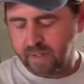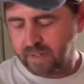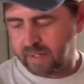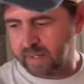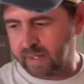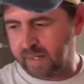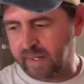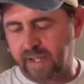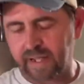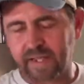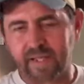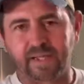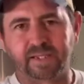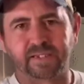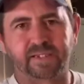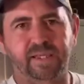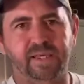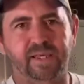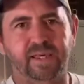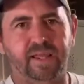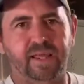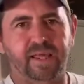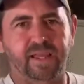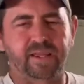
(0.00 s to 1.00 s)
Like I
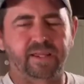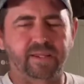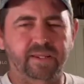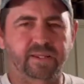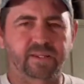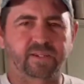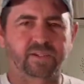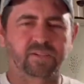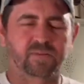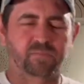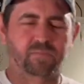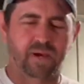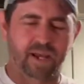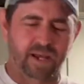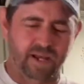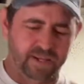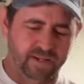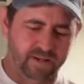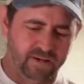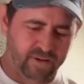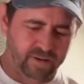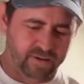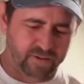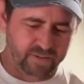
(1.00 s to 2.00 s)
said, I didn't use a
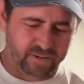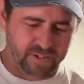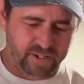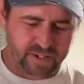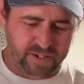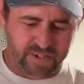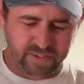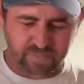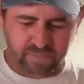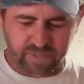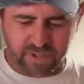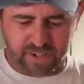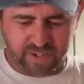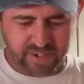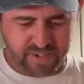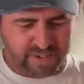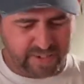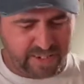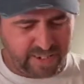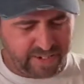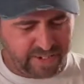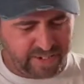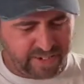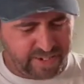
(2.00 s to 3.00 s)
binder on these
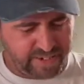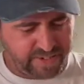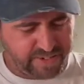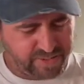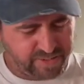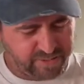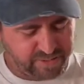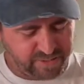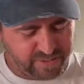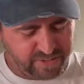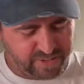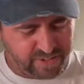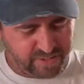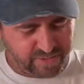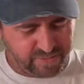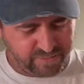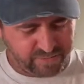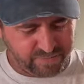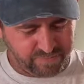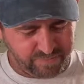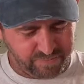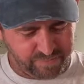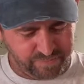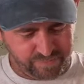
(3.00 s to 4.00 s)
because I usually don't.